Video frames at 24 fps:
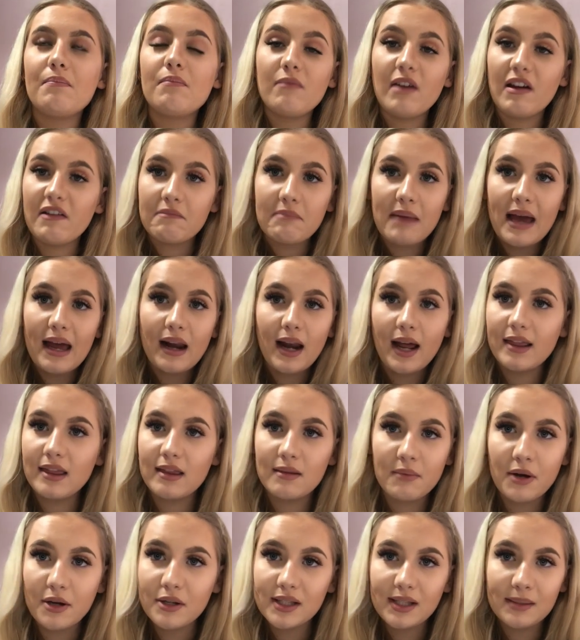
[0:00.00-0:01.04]
have met, like, the
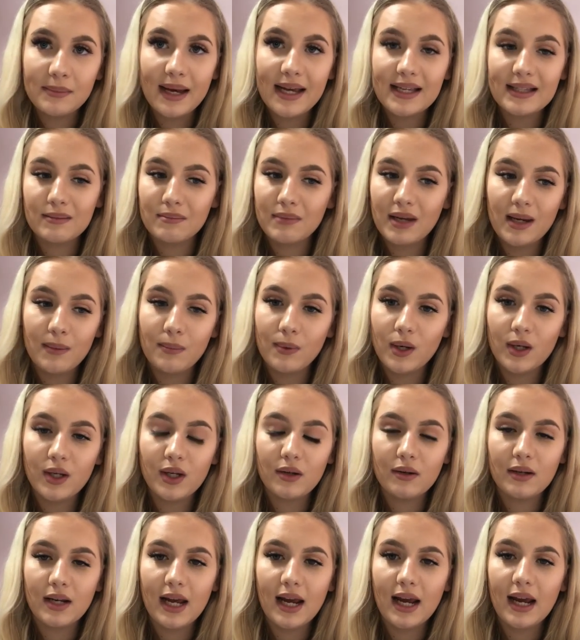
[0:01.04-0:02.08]
most amazing people at
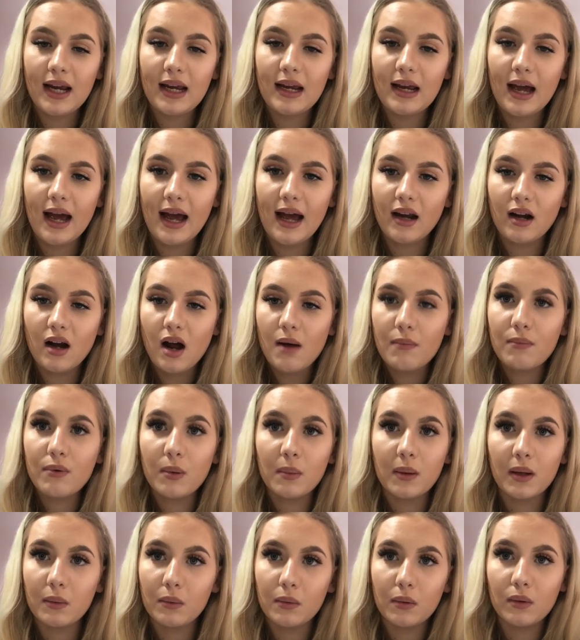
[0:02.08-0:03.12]
uni, and I
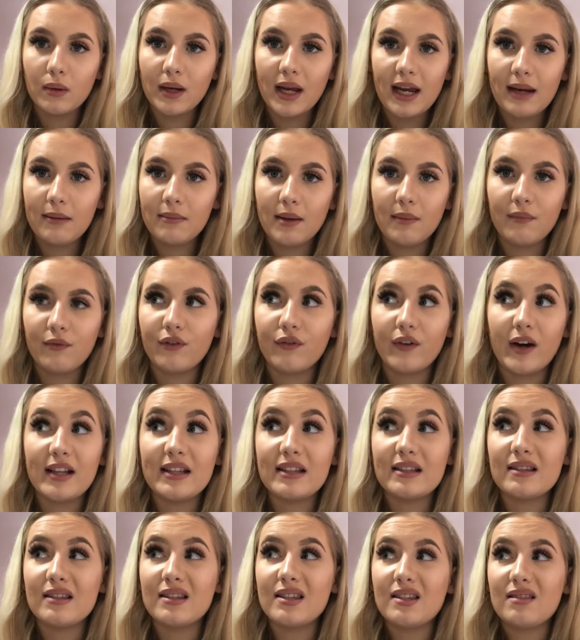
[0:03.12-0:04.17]
probably will keep them
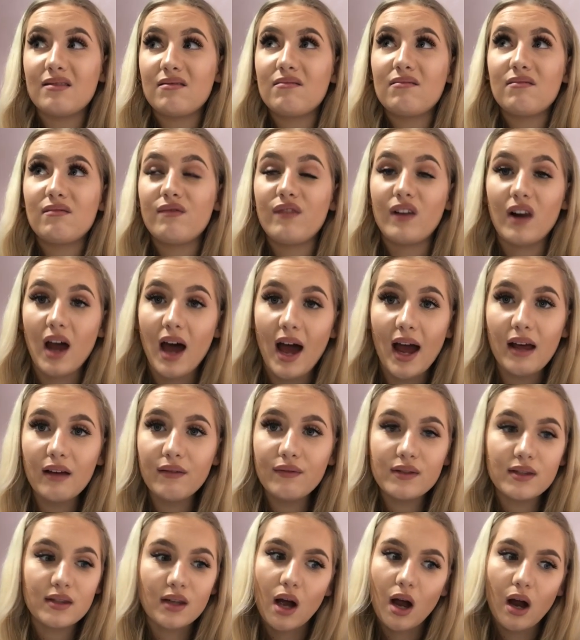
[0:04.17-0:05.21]
friends for life.
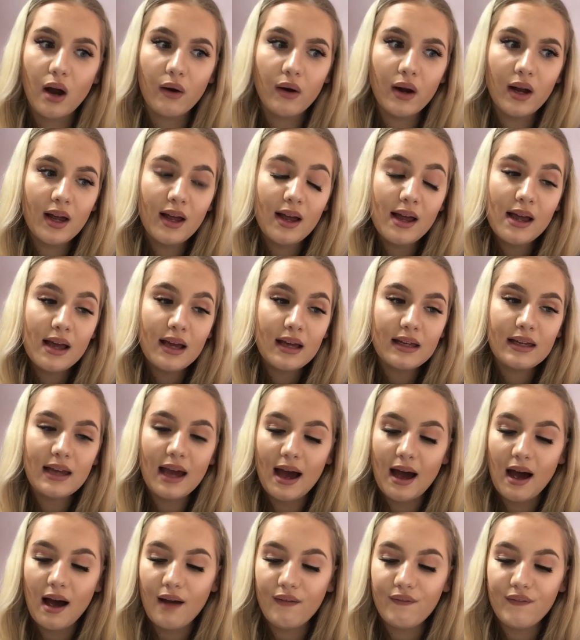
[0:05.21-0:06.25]
So
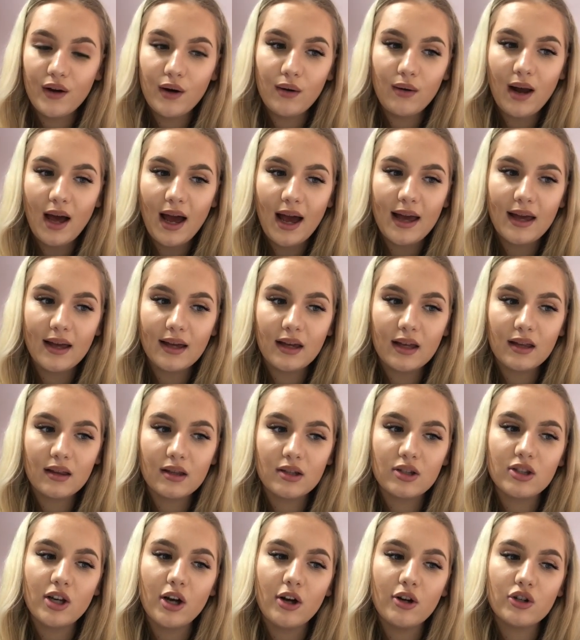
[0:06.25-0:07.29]
yeah, I feel like
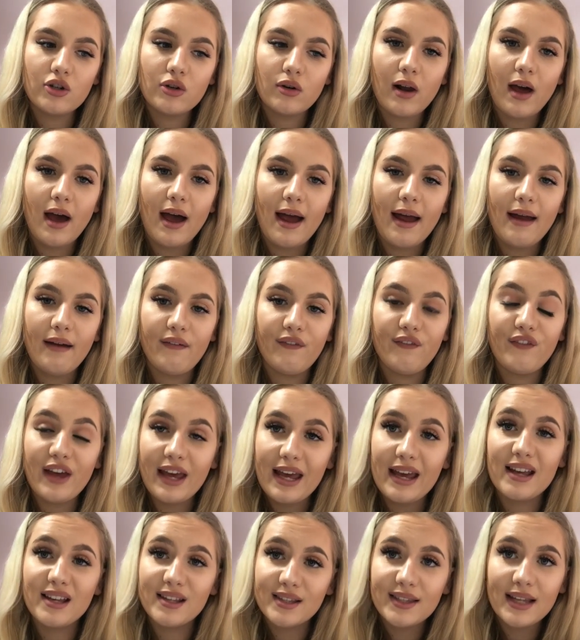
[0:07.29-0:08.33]
the social life
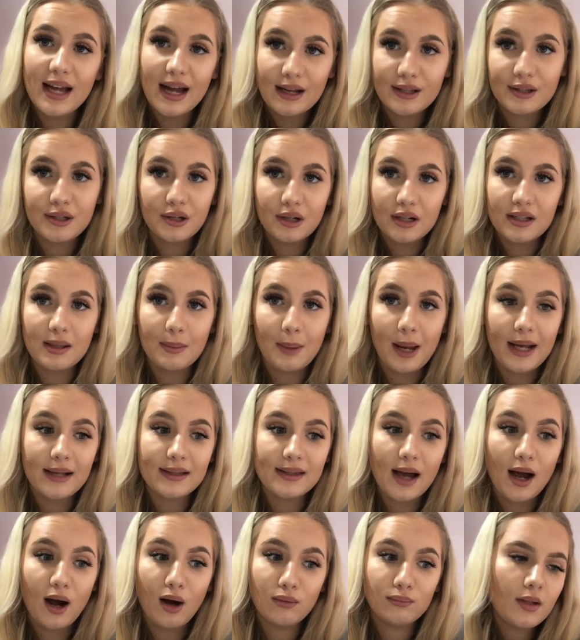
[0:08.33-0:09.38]
is as good as it makes
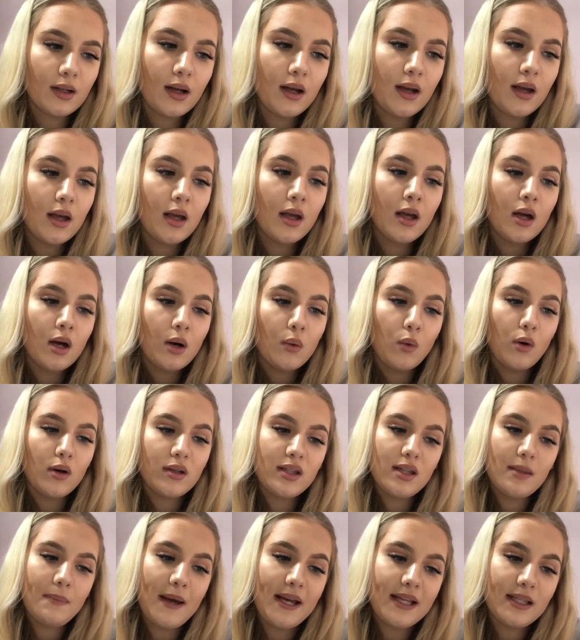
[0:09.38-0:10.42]
out.
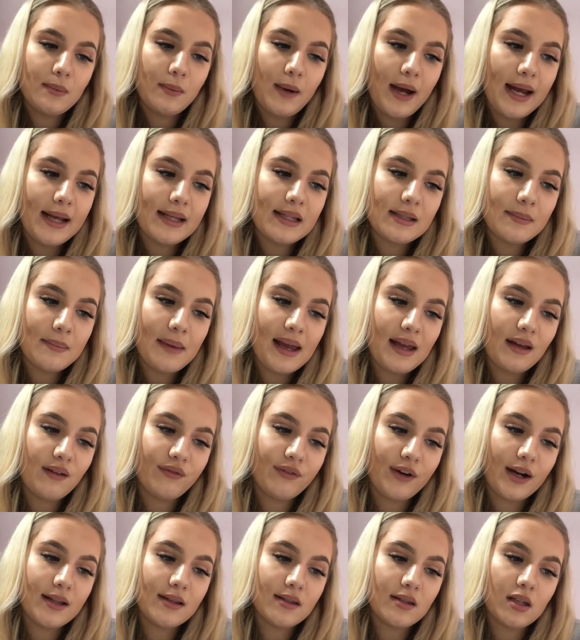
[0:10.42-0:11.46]
What's the best way to make
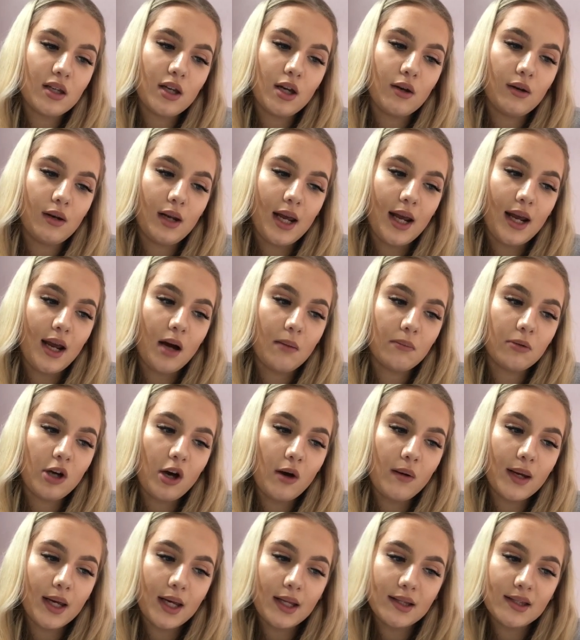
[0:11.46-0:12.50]
friends at uni? I'm
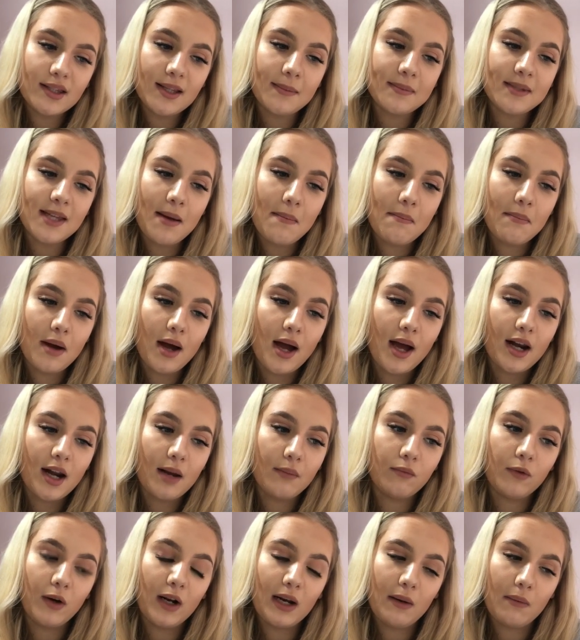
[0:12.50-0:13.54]
going in September and
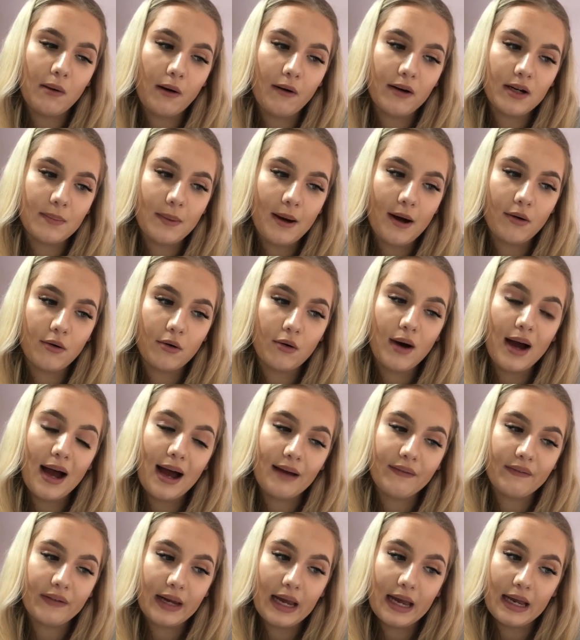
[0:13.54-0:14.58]
I'm really worried about not
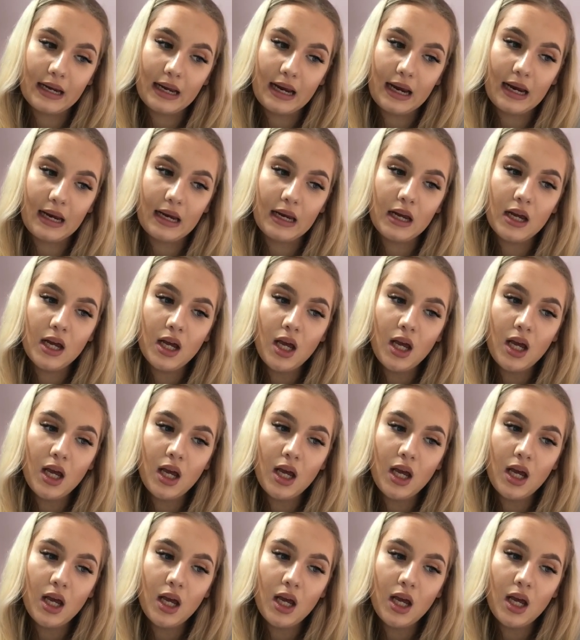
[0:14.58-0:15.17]
having any.